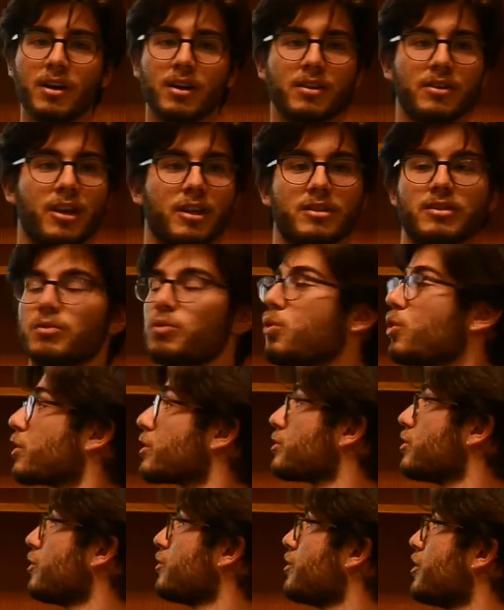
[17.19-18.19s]
that
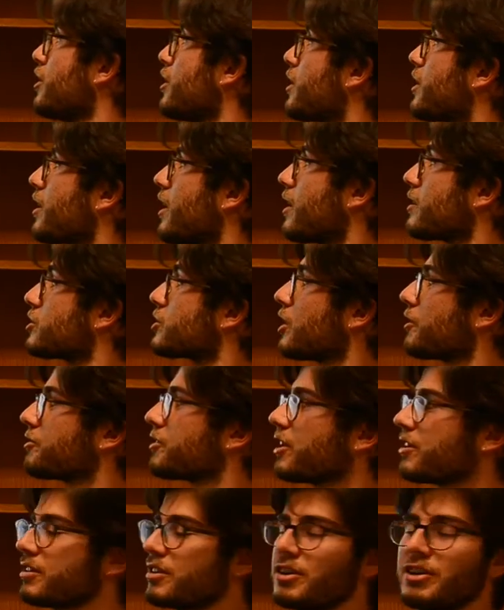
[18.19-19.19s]
worked on the crankshaft
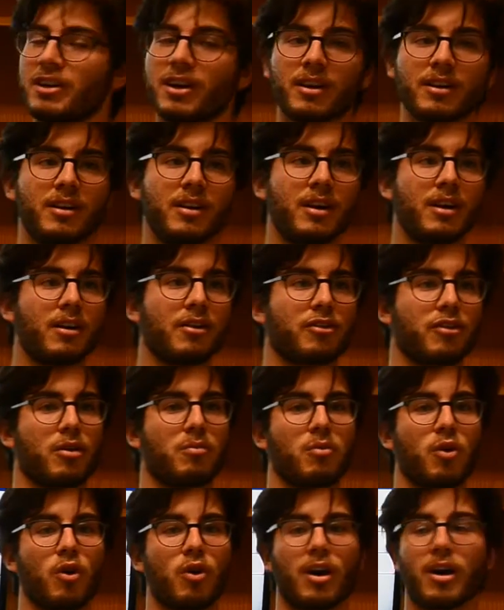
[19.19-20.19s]
and gear,
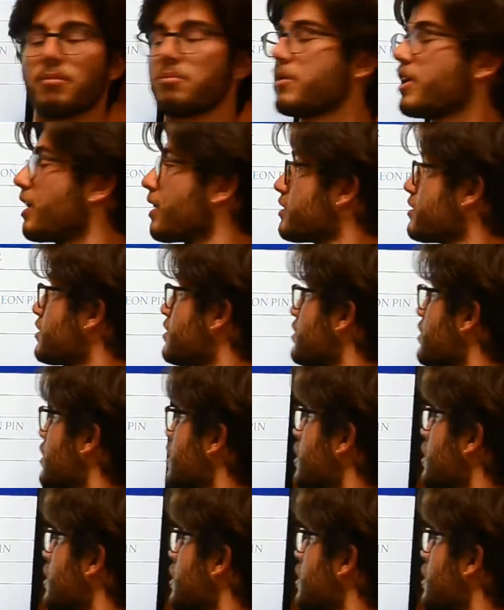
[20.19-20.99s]
from Logan Betts,